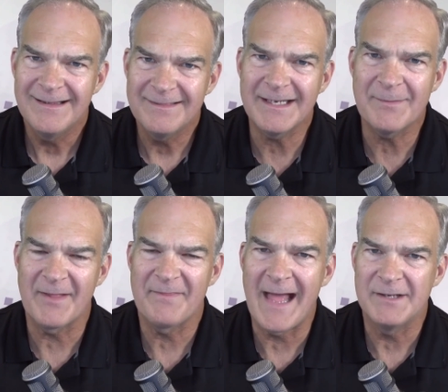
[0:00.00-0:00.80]
Think
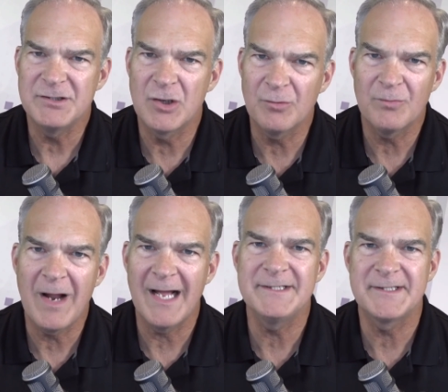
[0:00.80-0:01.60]
about that. You don't
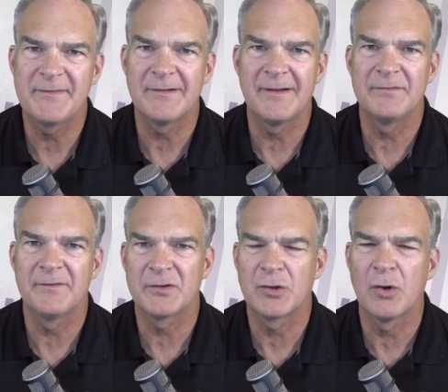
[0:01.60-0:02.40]
rise to the level
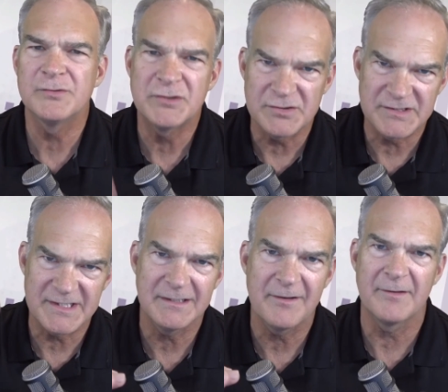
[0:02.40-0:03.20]
of your goals, you
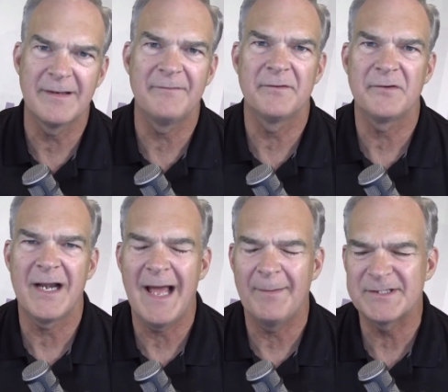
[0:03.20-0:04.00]
sink to the level of your
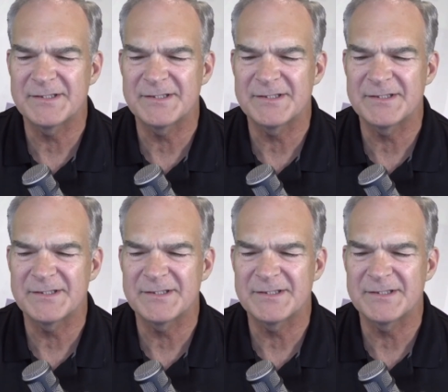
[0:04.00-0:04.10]
habits.